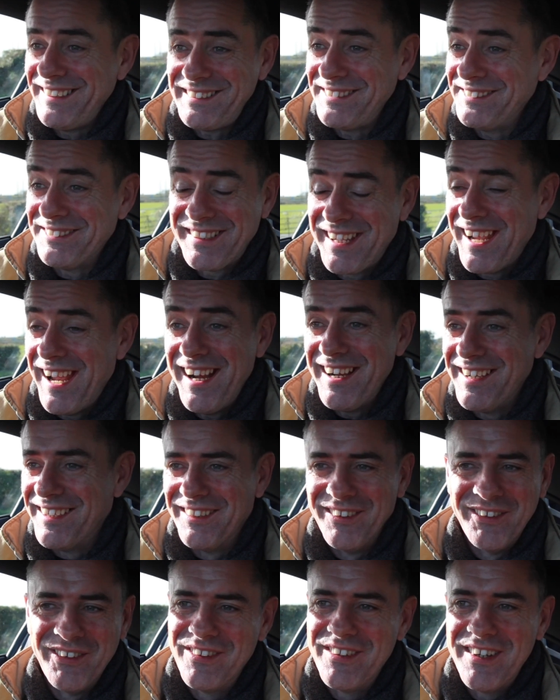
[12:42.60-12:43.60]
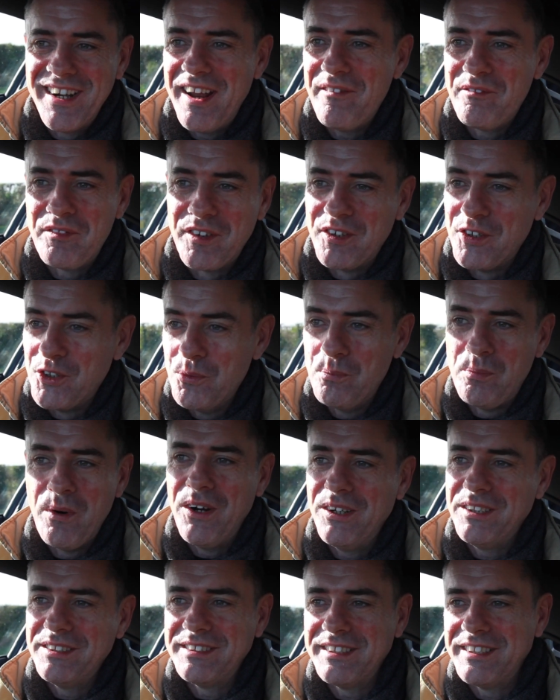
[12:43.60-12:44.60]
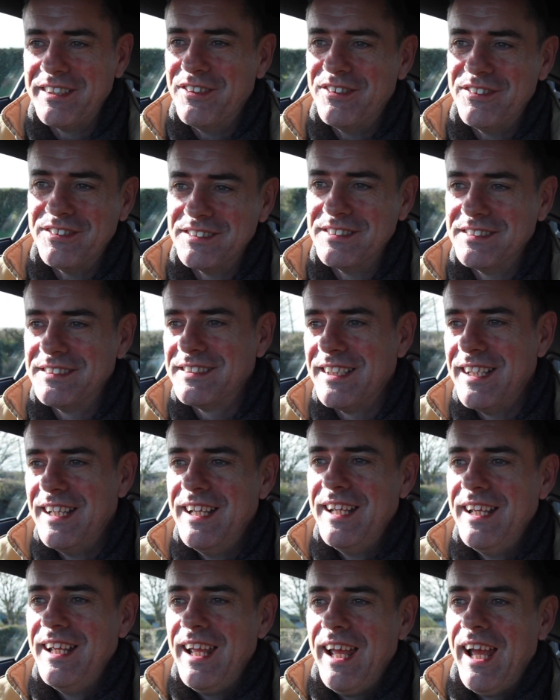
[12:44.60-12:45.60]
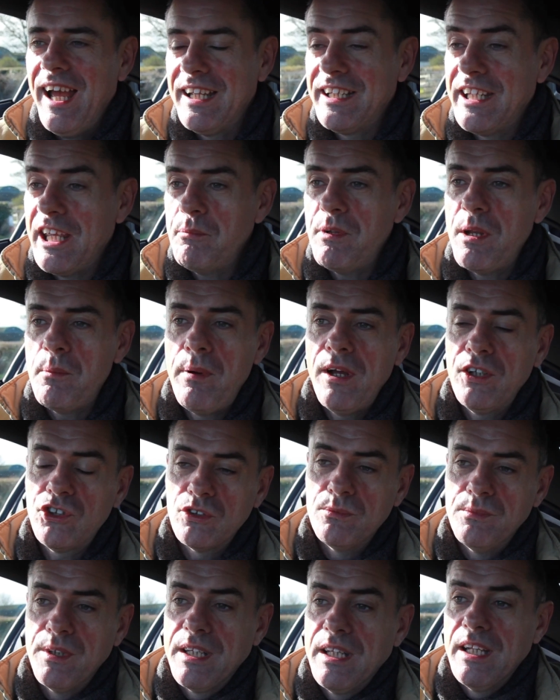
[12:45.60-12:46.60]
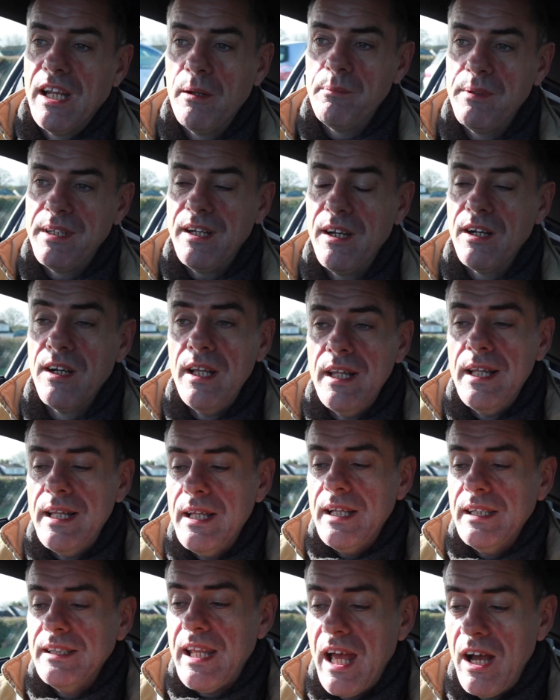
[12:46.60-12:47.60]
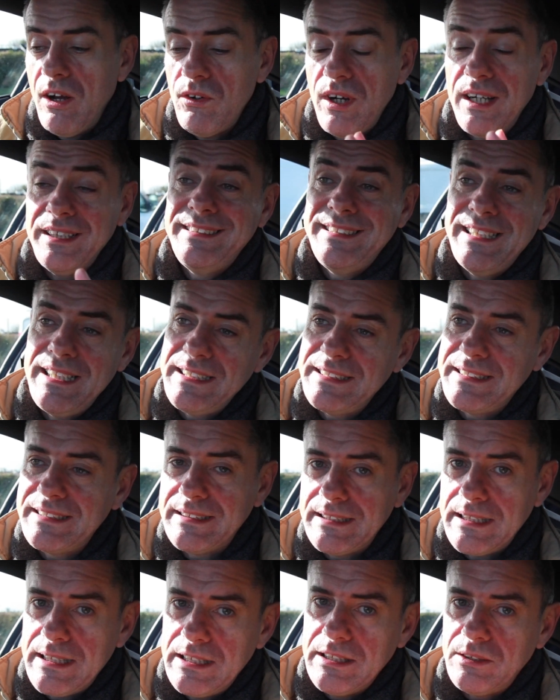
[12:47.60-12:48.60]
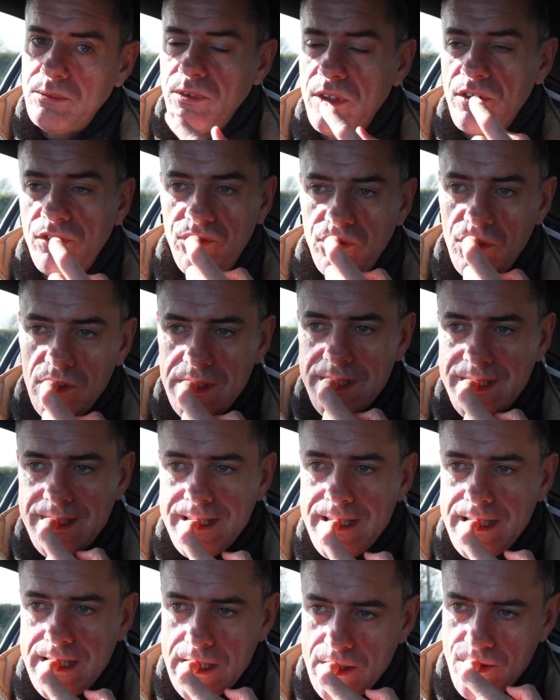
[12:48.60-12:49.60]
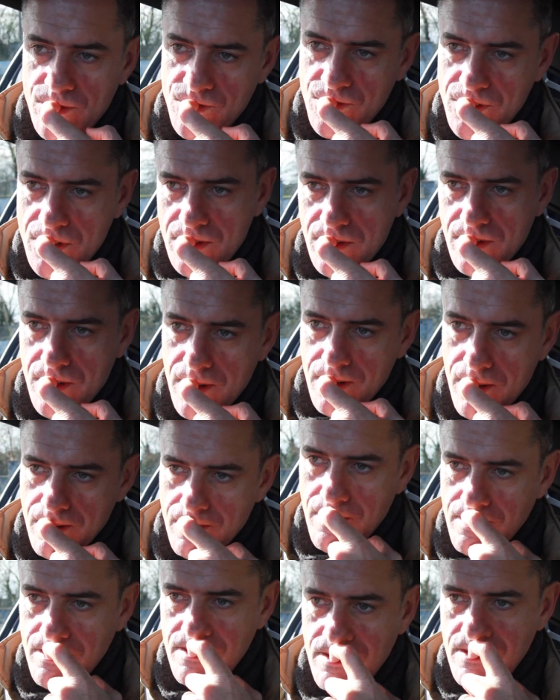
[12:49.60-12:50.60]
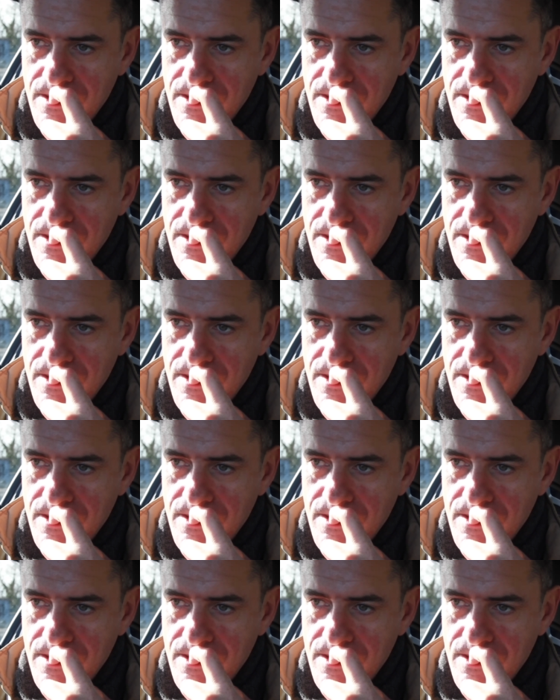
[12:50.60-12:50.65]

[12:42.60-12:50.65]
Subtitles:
I don't care, wherever. You point the nose and give me the petrol money and I'll be there. Now, I did start with a full tank of fuel.